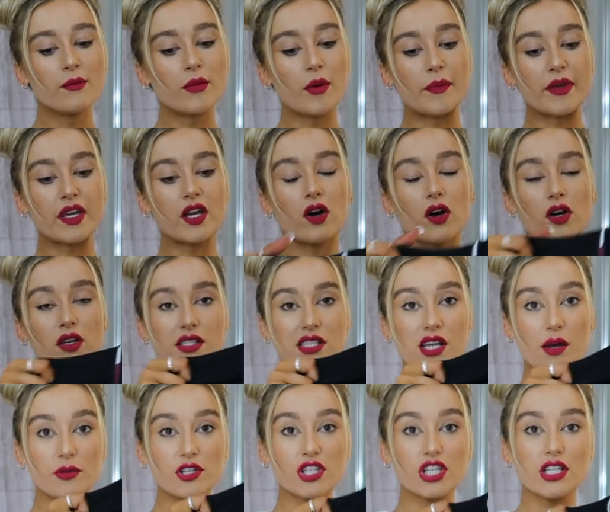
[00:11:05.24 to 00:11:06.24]
But because
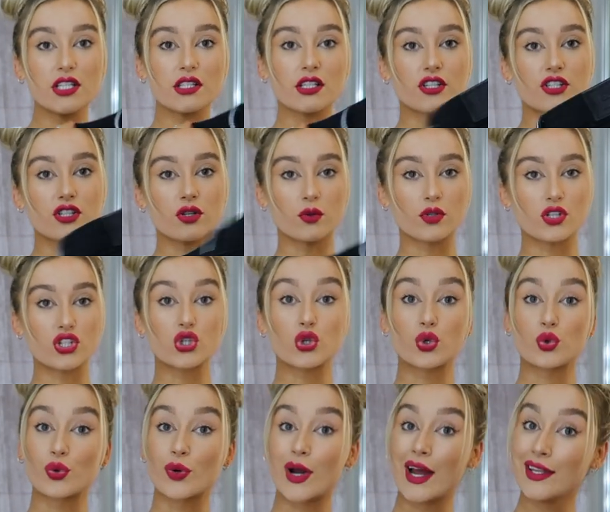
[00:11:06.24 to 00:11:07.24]
Tommy jeans are so
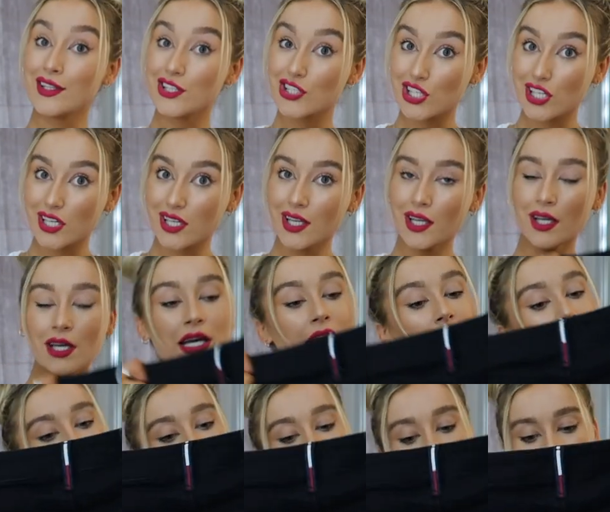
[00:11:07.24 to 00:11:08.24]
stretchy,
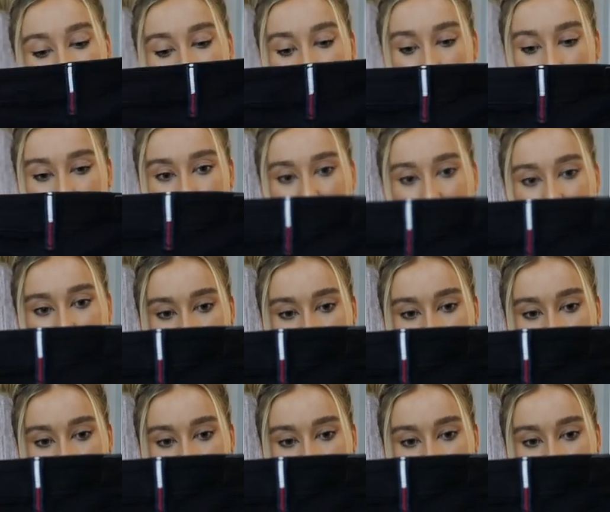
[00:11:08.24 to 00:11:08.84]
I went